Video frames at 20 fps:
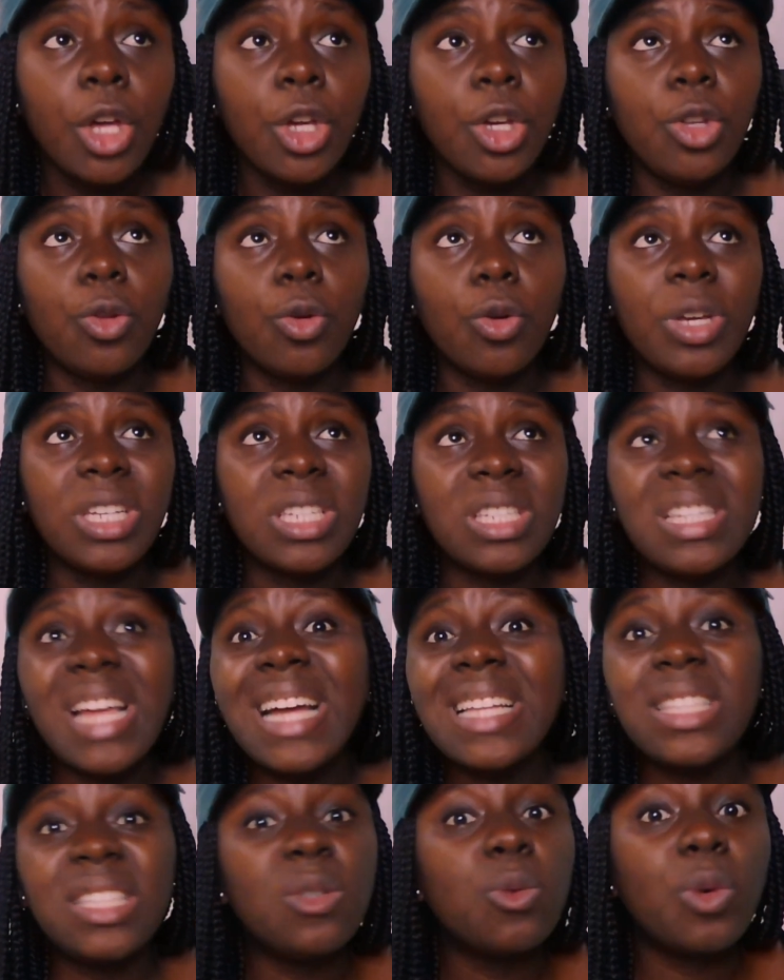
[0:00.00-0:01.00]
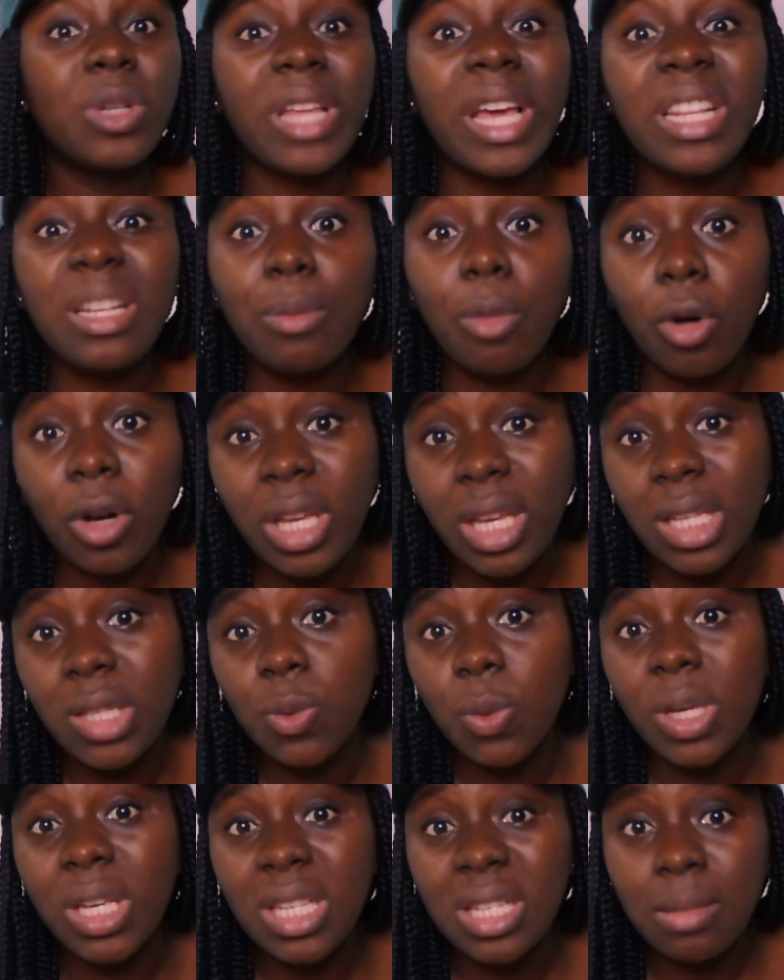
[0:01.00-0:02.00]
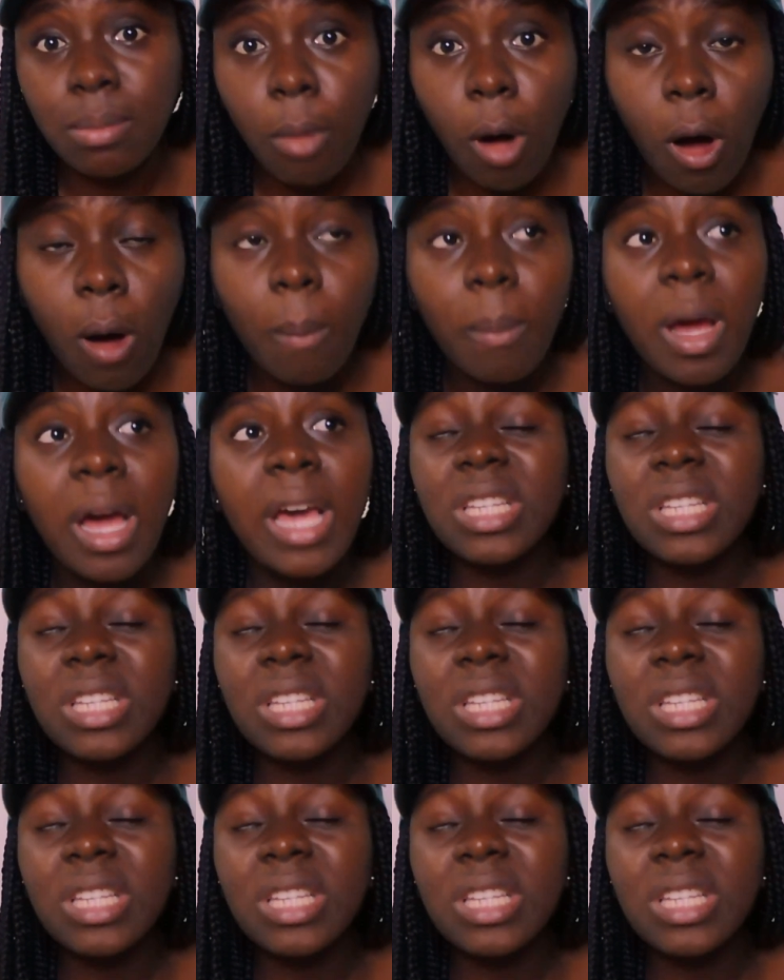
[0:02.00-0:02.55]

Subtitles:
You know, his dad didn't want any more kids with his mom.